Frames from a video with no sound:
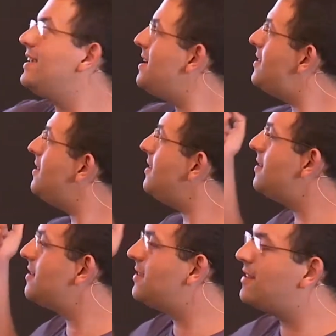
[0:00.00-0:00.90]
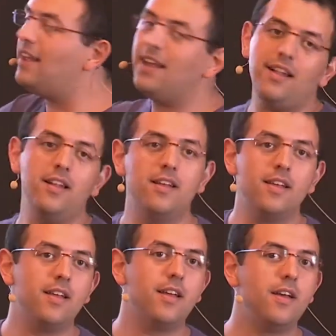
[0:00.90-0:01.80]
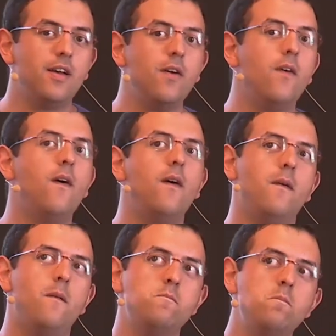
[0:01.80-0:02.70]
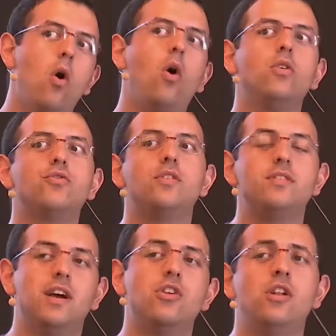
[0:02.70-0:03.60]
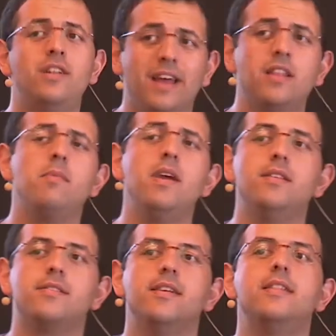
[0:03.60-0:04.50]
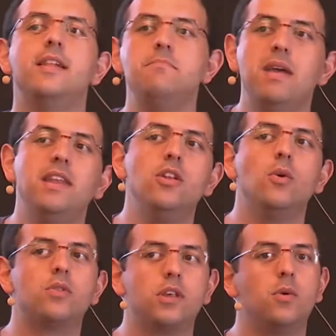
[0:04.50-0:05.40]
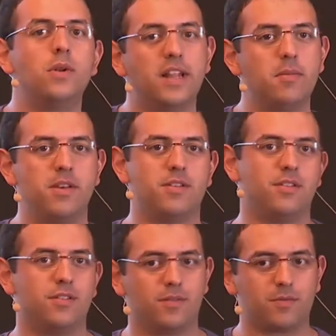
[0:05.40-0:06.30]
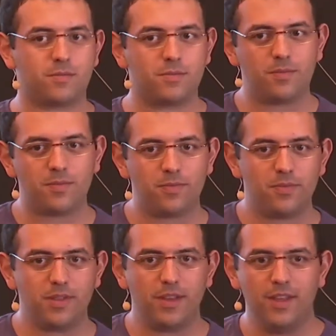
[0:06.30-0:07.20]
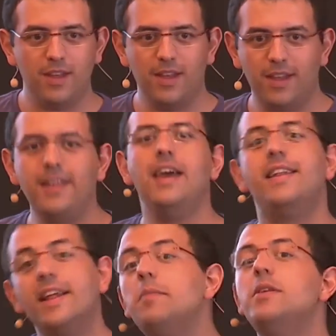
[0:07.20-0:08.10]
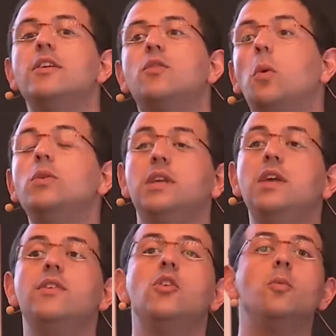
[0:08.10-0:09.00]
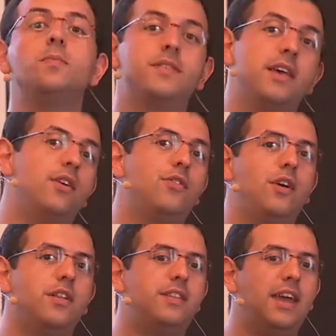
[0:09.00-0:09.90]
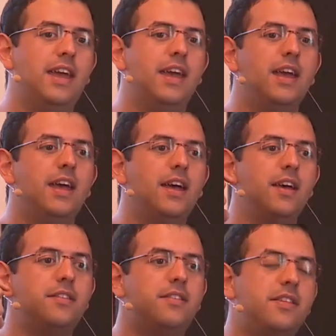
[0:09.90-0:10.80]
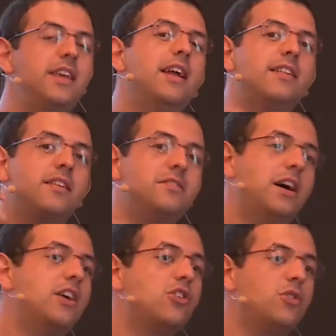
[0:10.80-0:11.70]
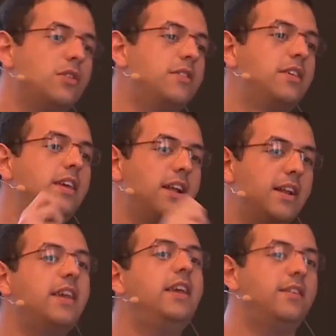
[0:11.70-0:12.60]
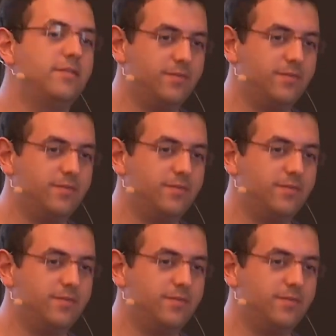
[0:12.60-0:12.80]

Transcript: This is still more actual database than many NoSQL databases. There are databases that won't even observe the single transaction on a single key.